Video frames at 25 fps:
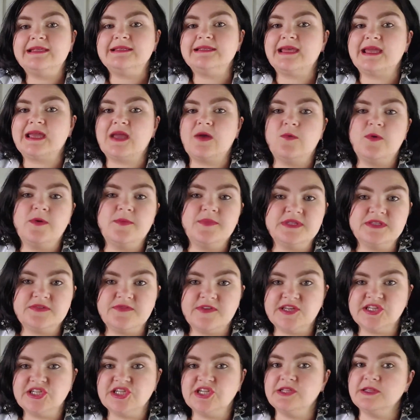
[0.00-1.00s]
is like a women's
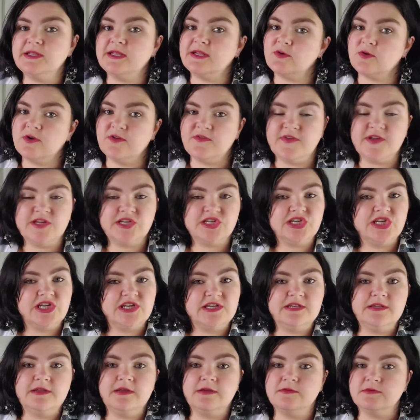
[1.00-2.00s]
fiction, literary
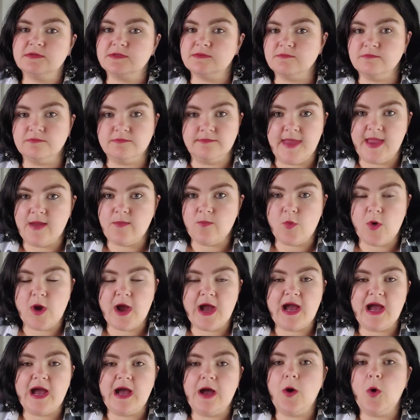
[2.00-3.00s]
fiction,
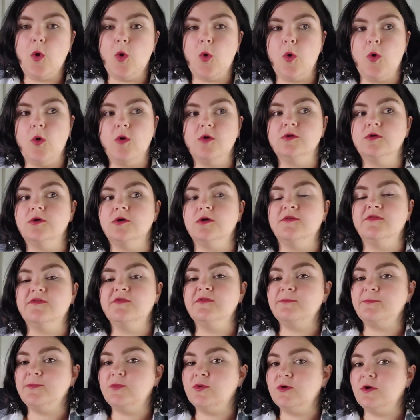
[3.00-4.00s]
memoir, or
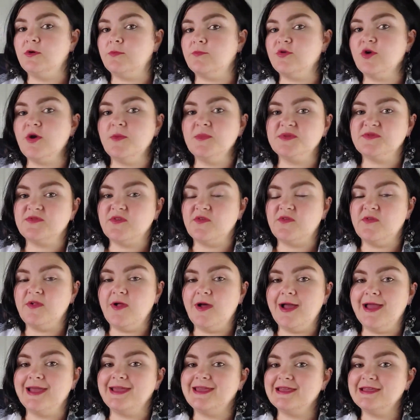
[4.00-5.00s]
prompts for
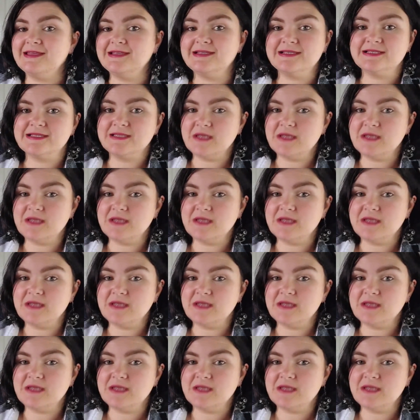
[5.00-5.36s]
flying is